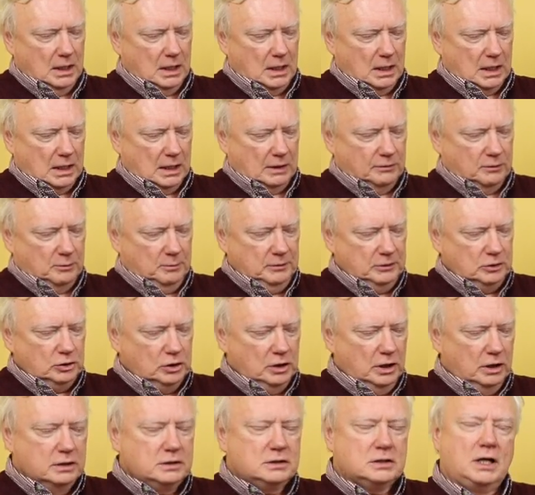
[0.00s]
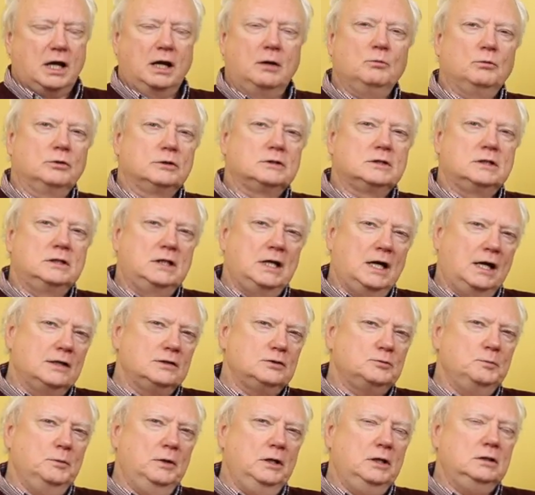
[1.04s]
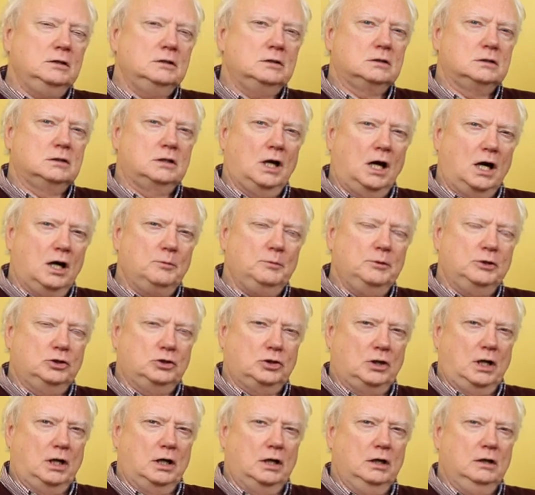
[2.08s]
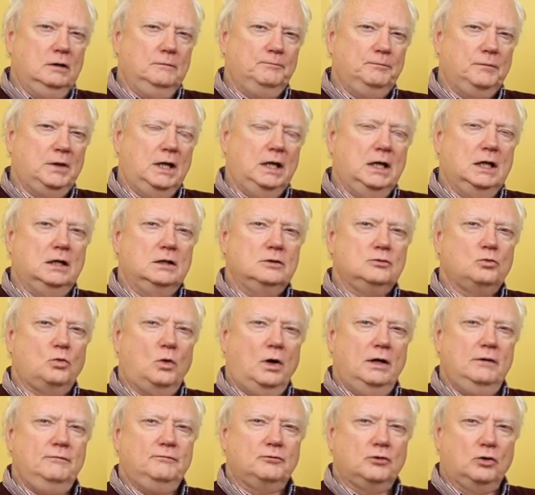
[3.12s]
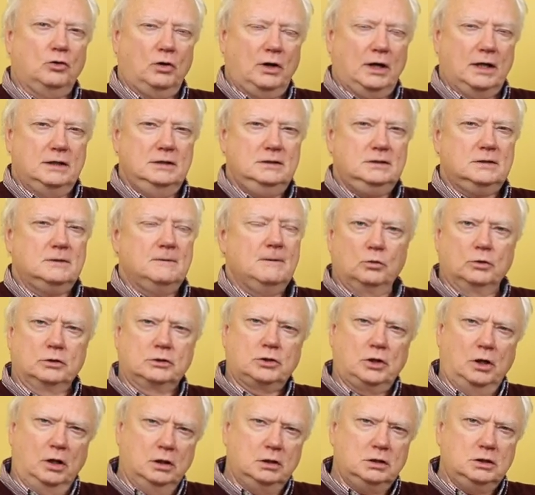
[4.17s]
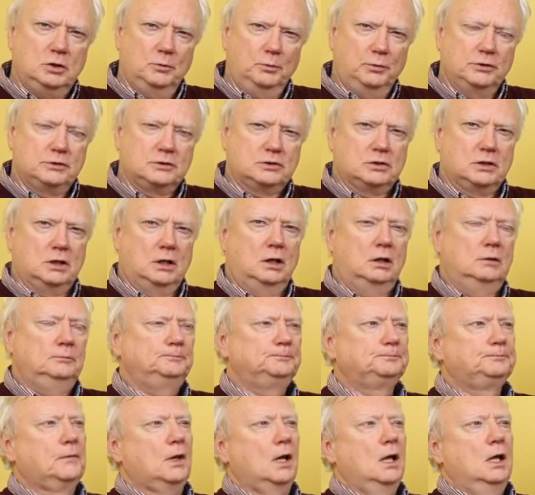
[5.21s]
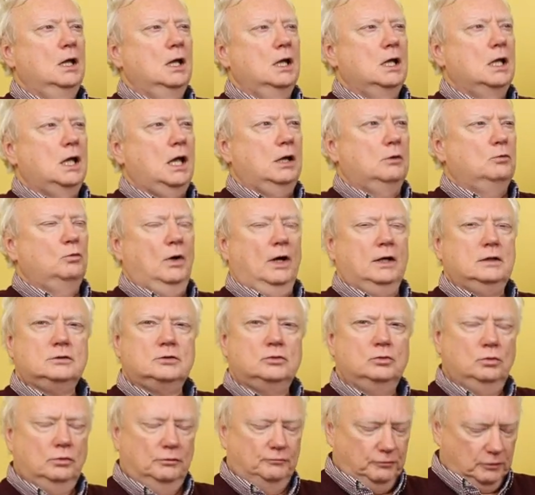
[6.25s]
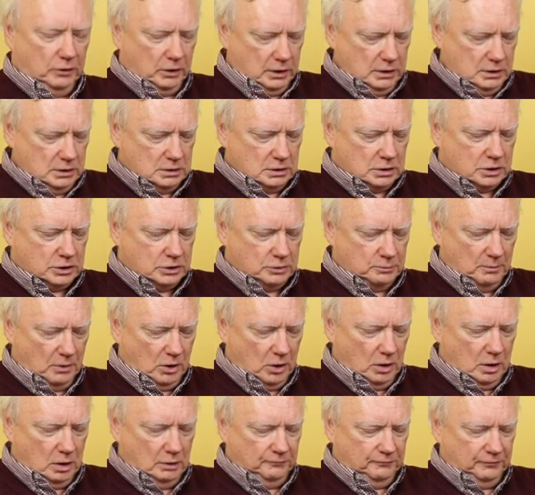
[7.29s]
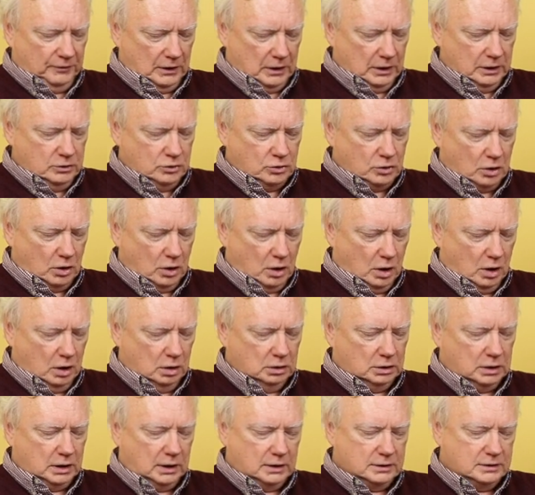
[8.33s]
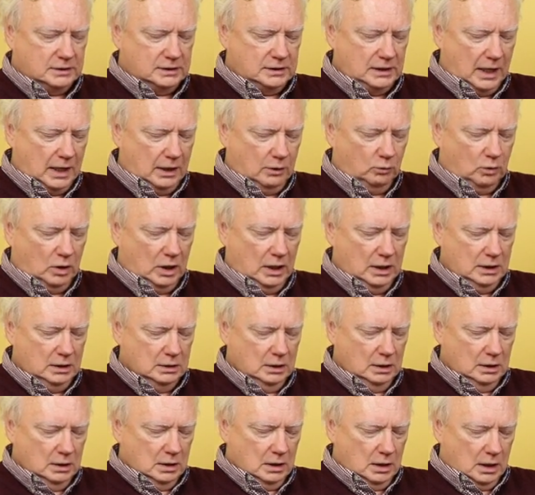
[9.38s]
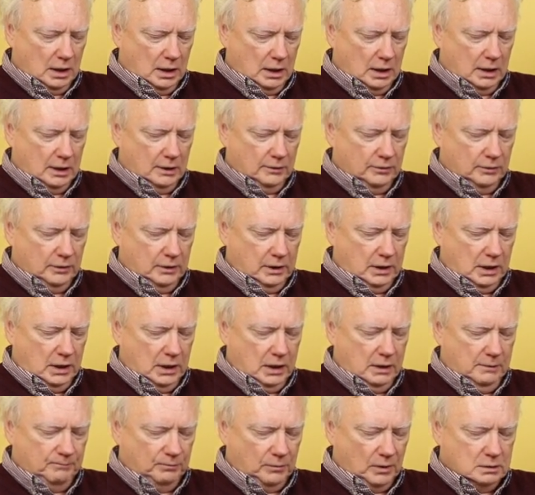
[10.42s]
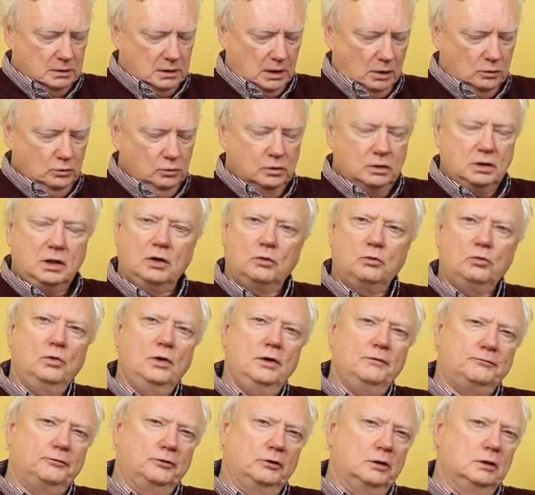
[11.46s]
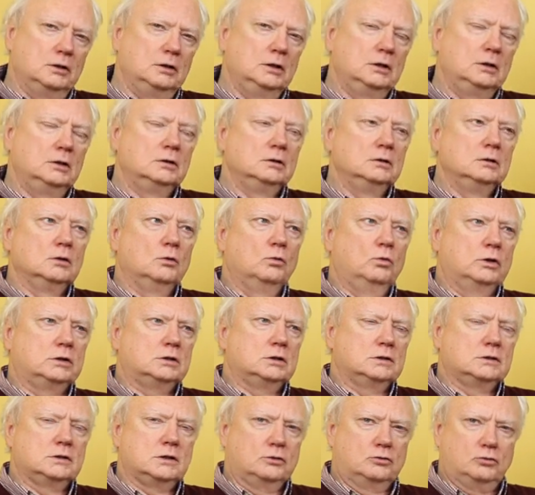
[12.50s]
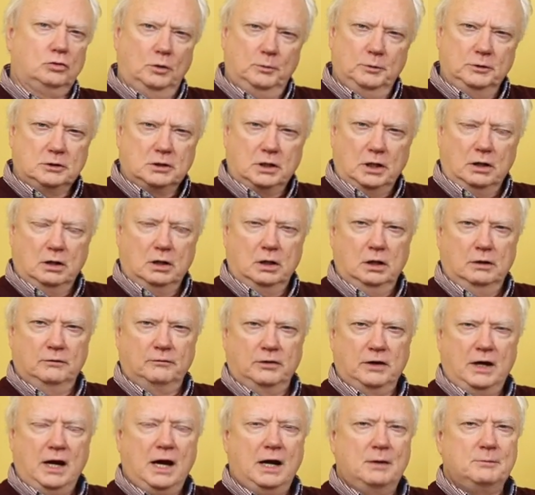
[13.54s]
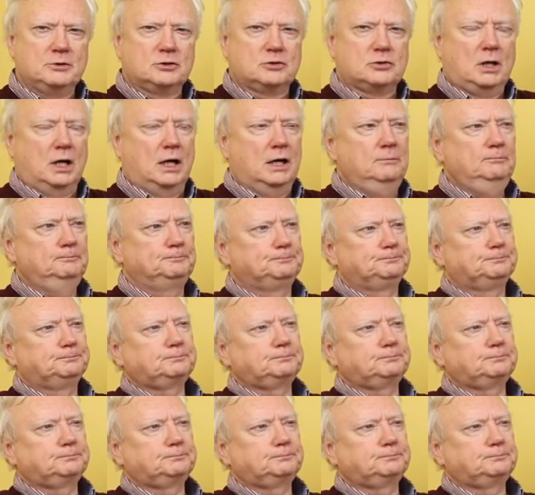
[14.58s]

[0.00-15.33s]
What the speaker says: The missionary's name was Desmond Derbyshire. He and his wife, Grace, returned to Brazil and went to a very small village called Kasawa on the Naunda River, which is a tributary of the Amazon,